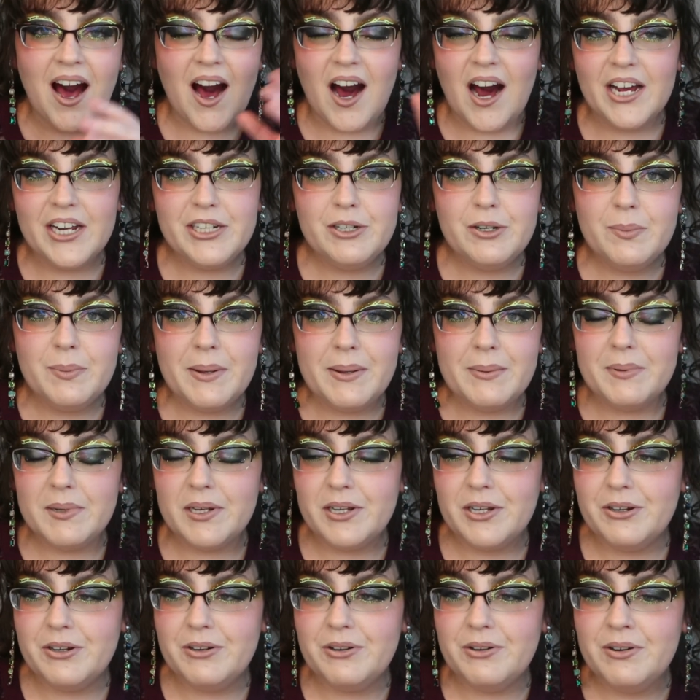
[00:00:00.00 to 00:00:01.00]
I know people
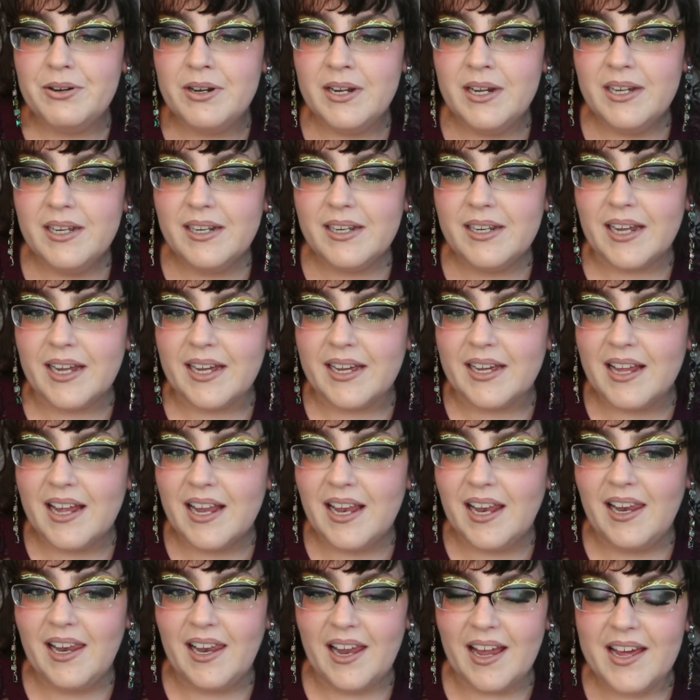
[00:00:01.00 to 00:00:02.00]
who like
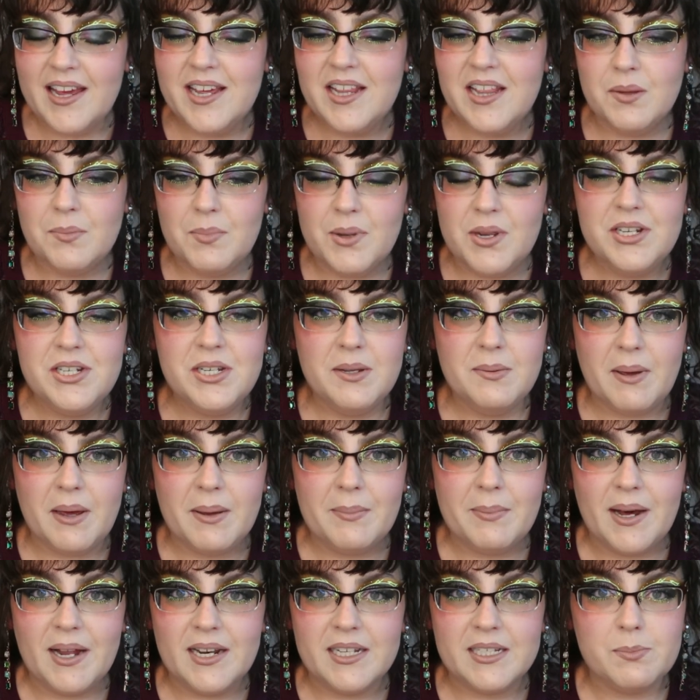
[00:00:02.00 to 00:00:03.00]
like the Beauty Bay
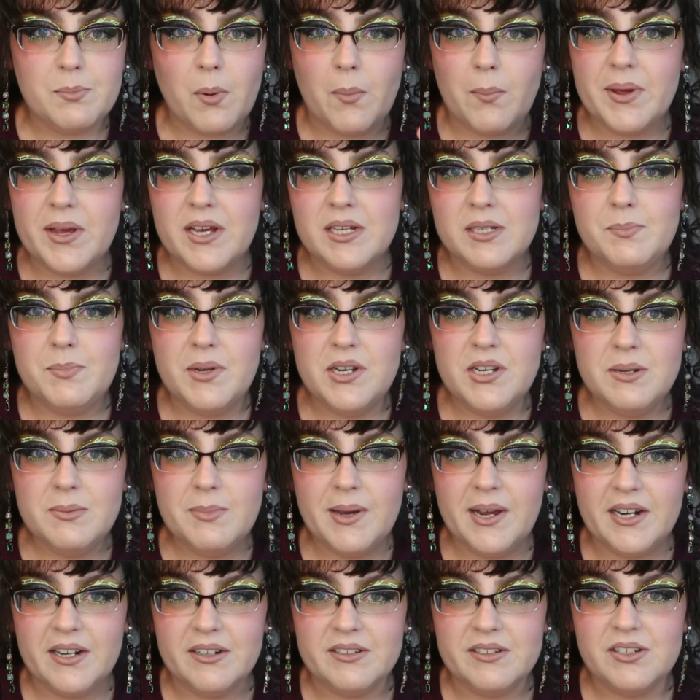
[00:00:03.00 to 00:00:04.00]
palettes but because Beauty
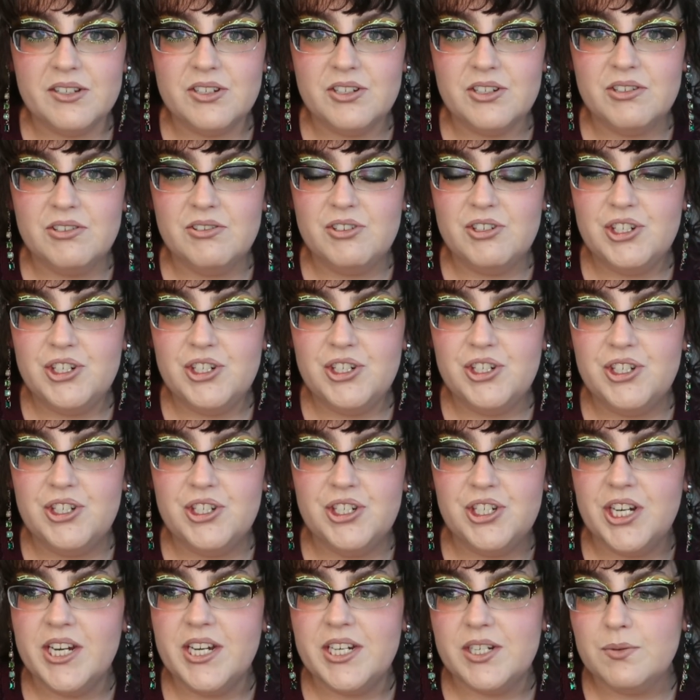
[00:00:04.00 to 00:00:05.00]
Bay are such
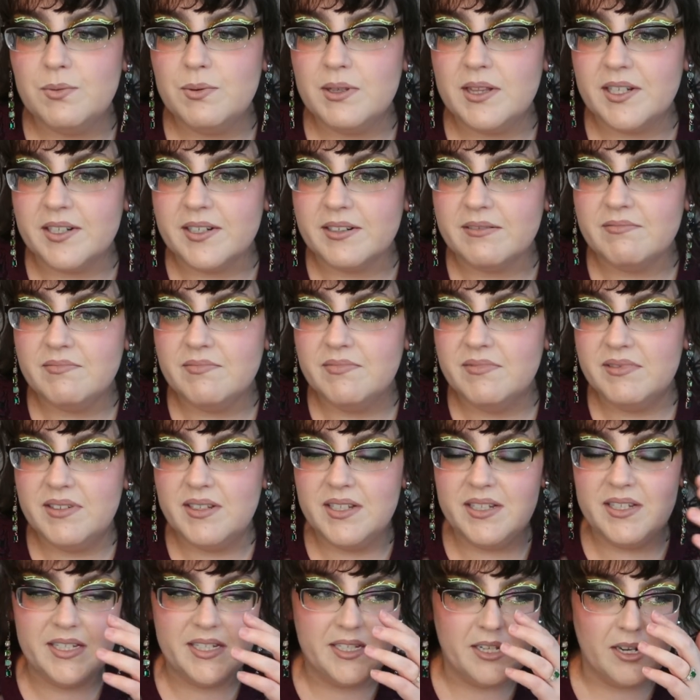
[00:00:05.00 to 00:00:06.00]
shit with their
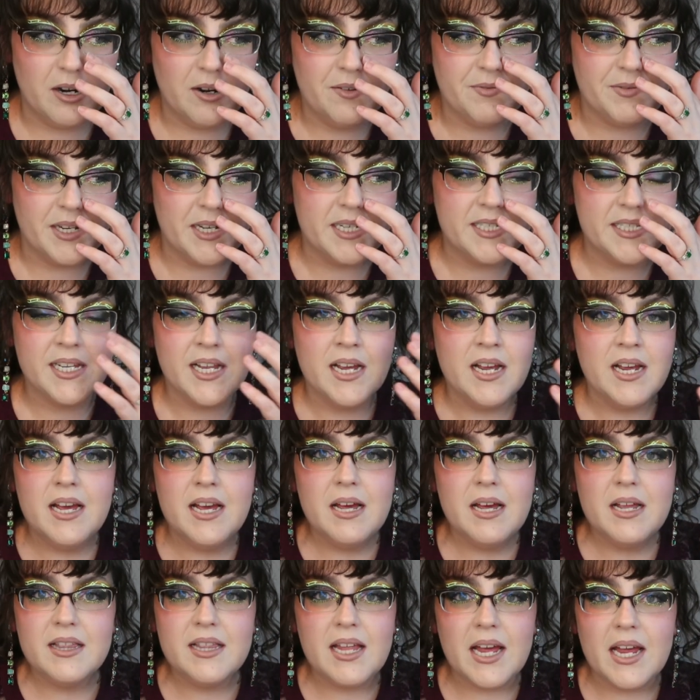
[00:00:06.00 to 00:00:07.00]
service
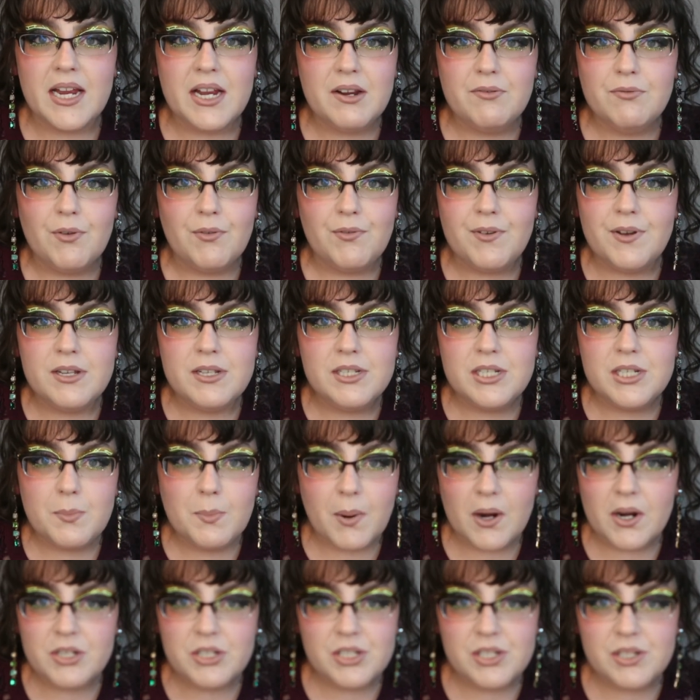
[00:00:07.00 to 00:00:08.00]
they refuse to
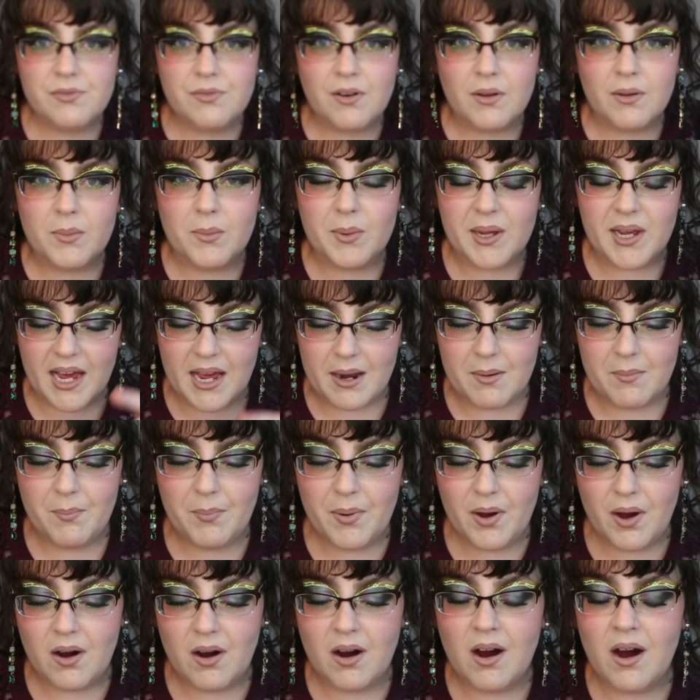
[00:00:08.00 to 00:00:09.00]
purchase from them again.
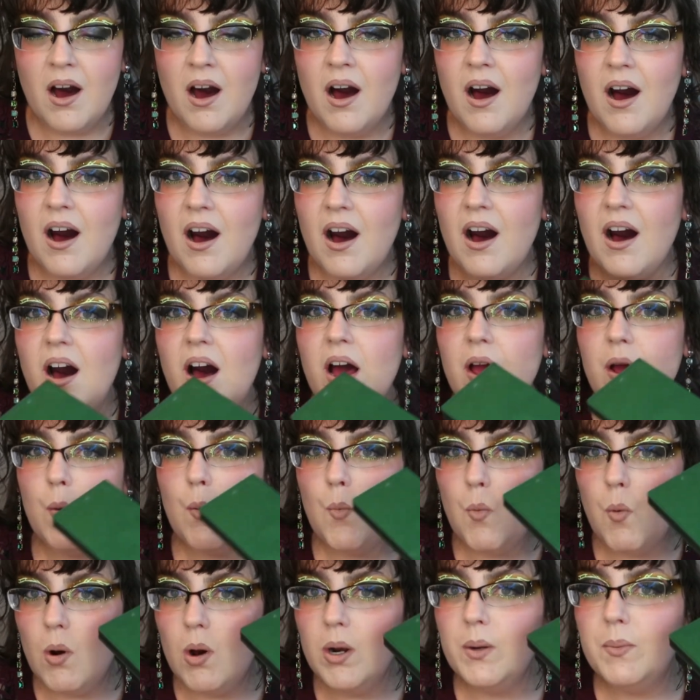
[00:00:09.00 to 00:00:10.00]
But I
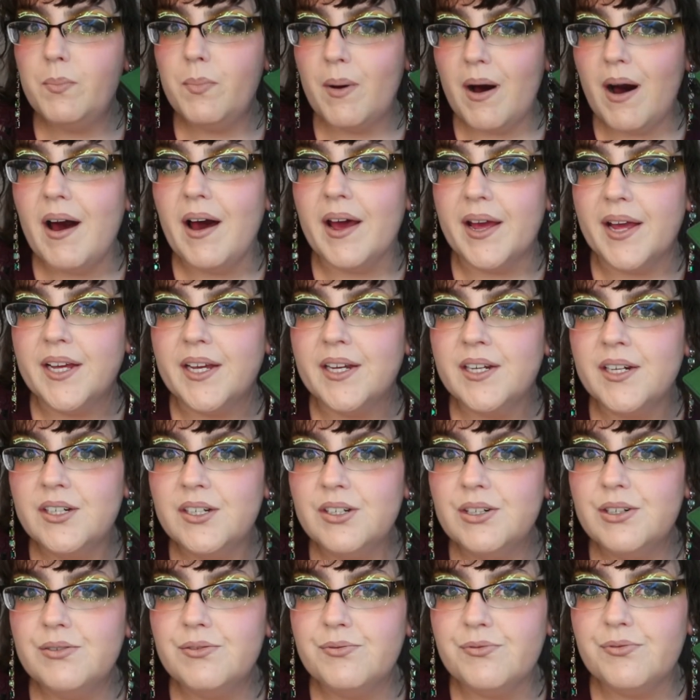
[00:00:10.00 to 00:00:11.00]
would buy
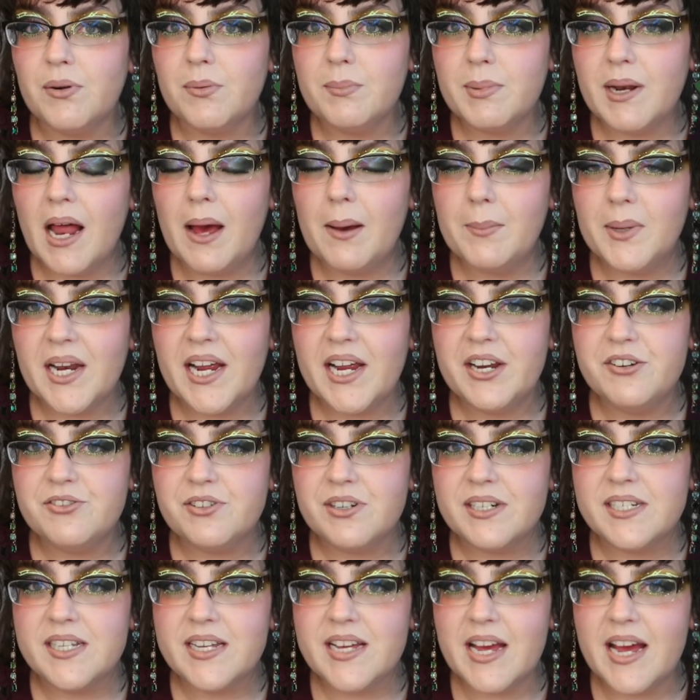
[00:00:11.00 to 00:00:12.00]
from
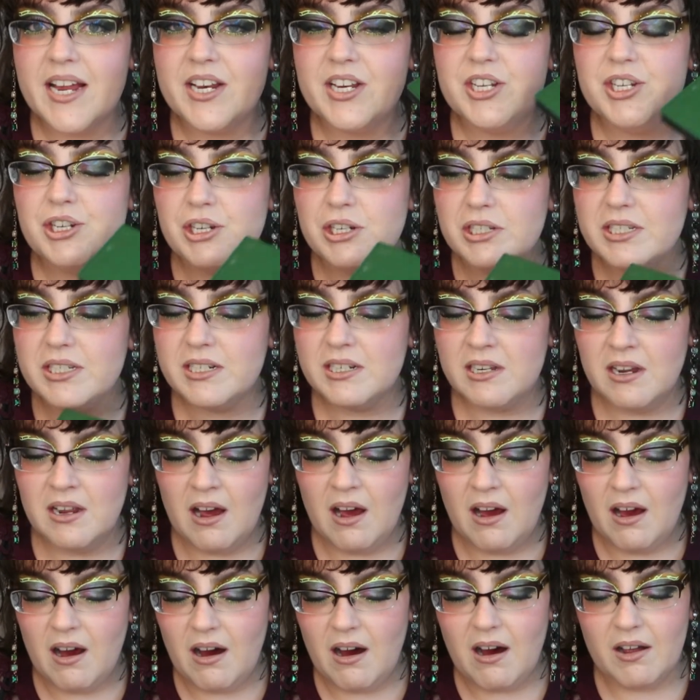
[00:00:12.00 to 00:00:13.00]
Glaminatrix again just
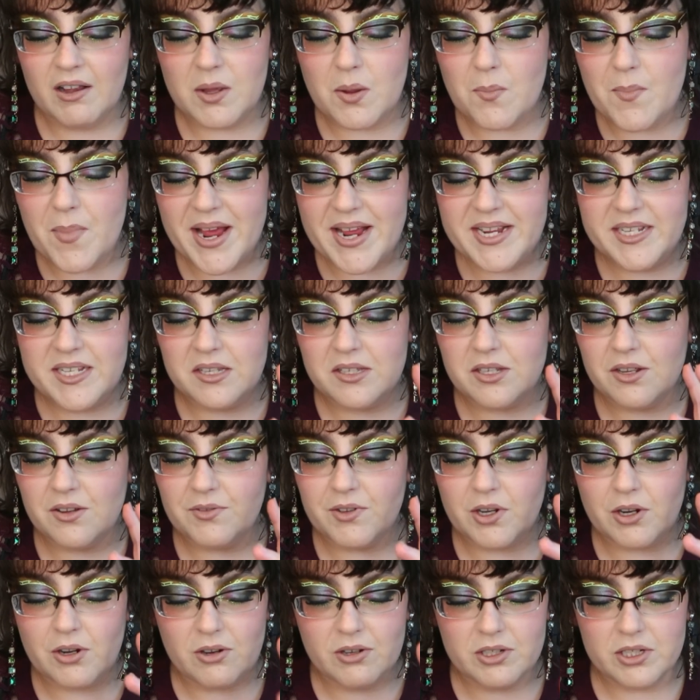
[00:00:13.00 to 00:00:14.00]
on the basis of
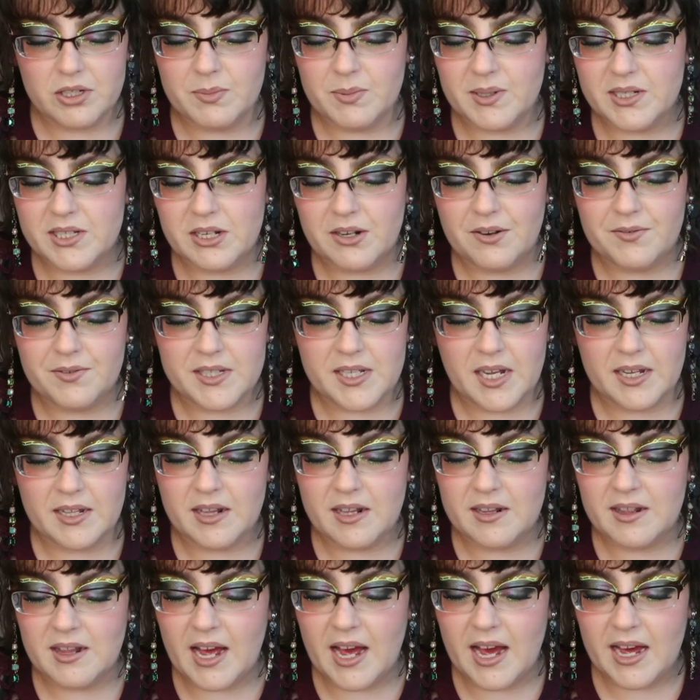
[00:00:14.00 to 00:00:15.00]
their customer service. I
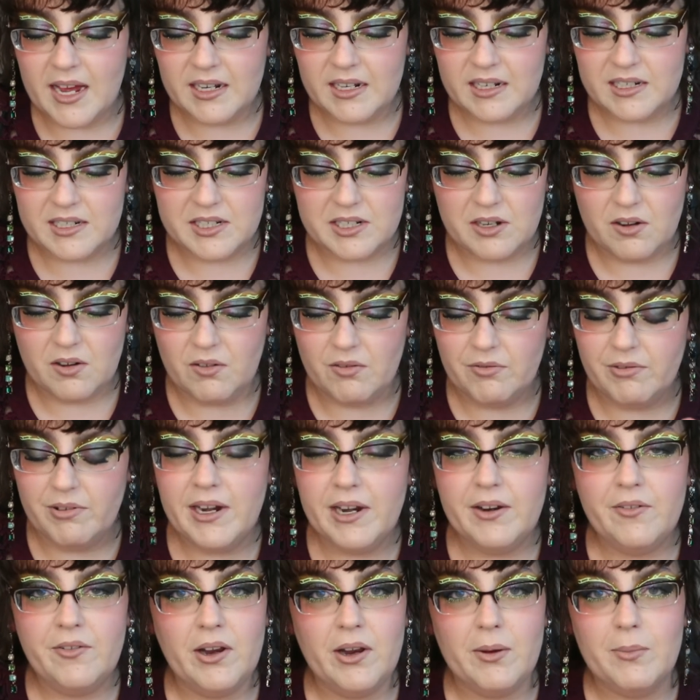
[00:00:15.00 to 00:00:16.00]
think they handled it all
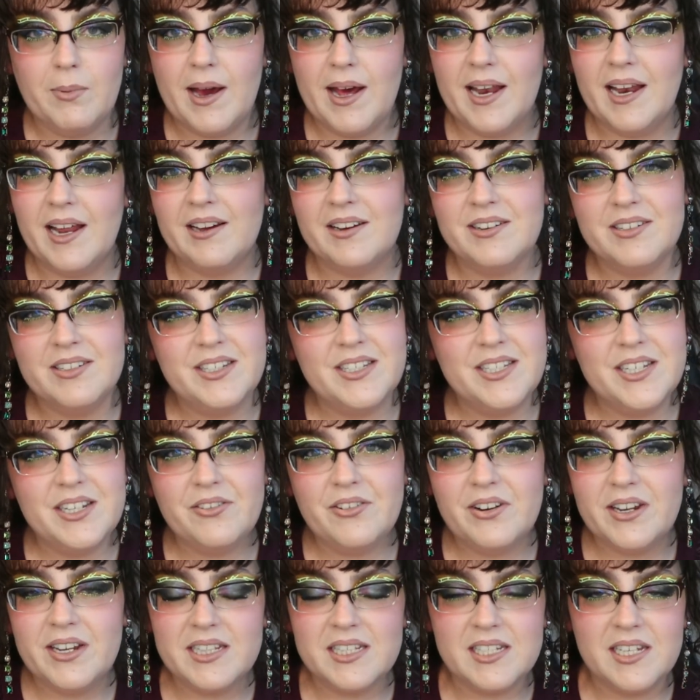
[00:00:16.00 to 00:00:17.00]
really, really well. And
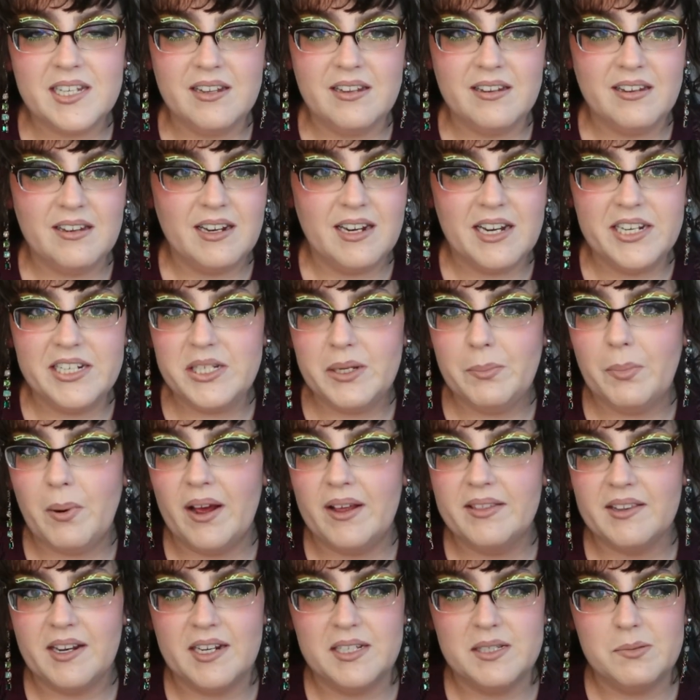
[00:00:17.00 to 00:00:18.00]
considering it's a, an indie
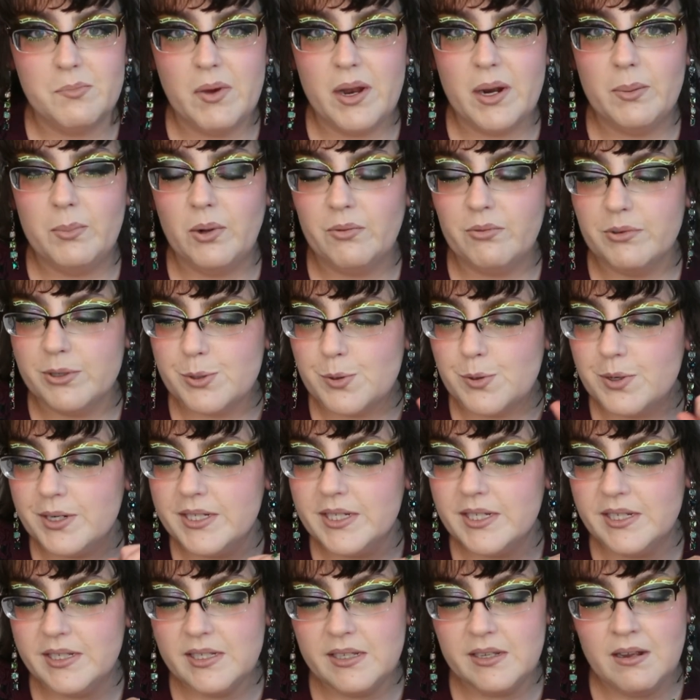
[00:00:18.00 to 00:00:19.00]
brand that has minimal
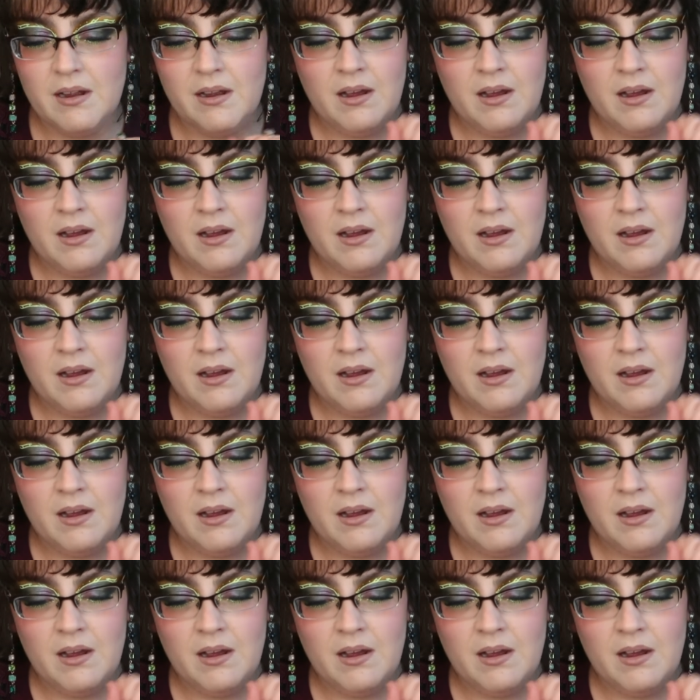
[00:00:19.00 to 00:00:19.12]
resources,